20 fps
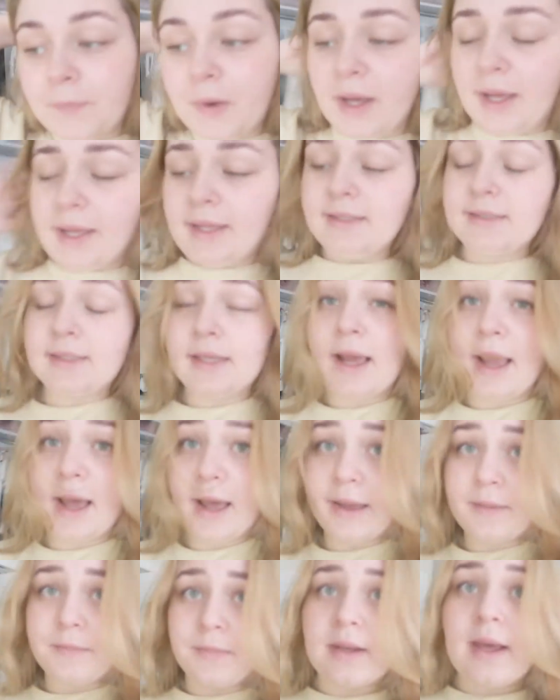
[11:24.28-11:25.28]
But
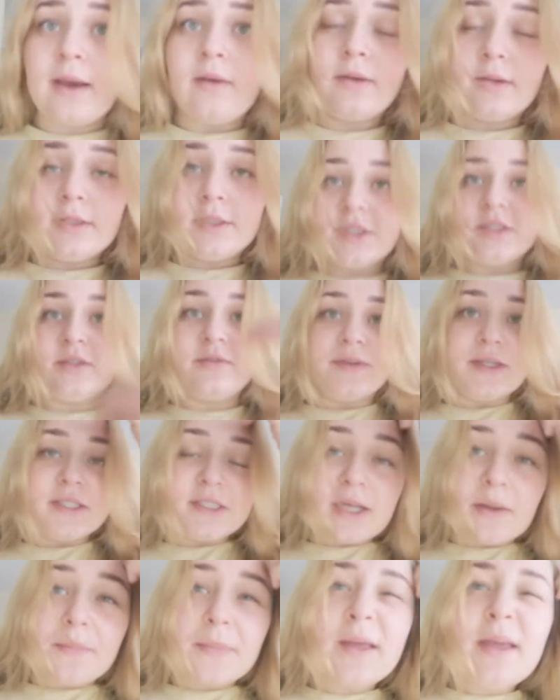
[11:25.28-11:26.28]
I'm now gonna just finish
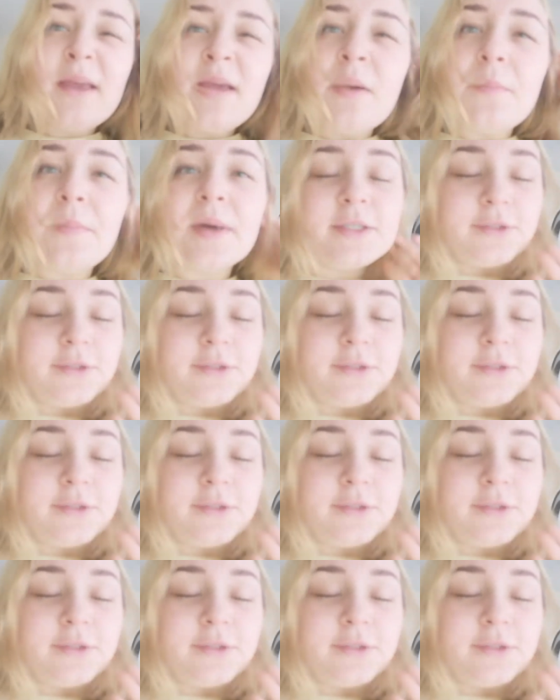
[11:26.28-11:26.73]
up my